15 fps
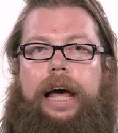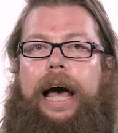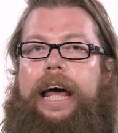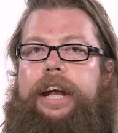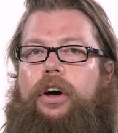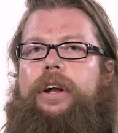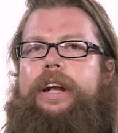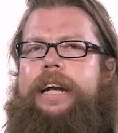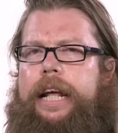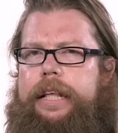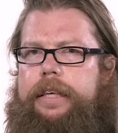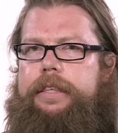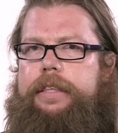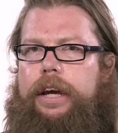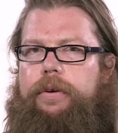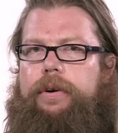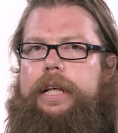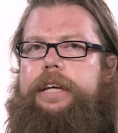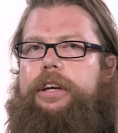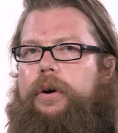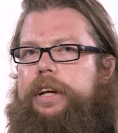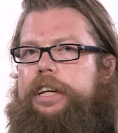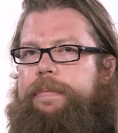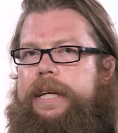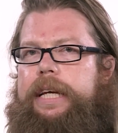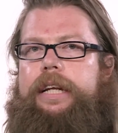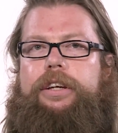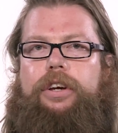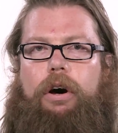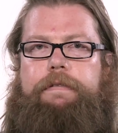are not necessarily going to be
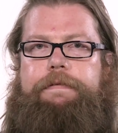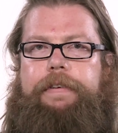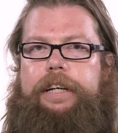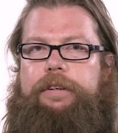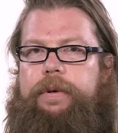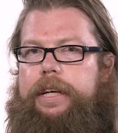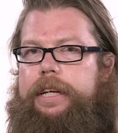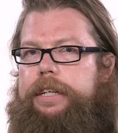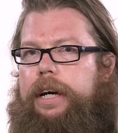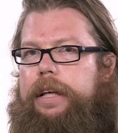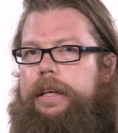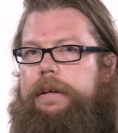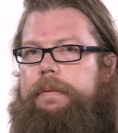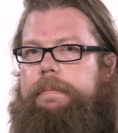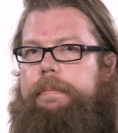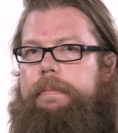in conflict with each other.